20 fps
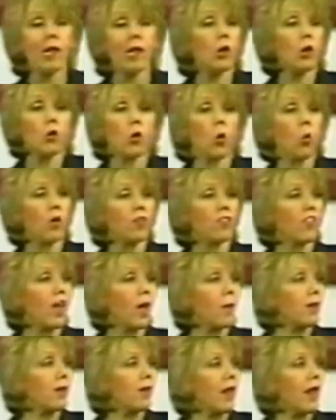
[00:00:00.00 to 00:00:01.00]
He don't know what's
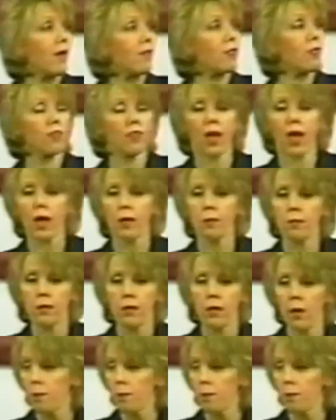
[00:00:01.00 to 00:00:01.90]
happening half the time.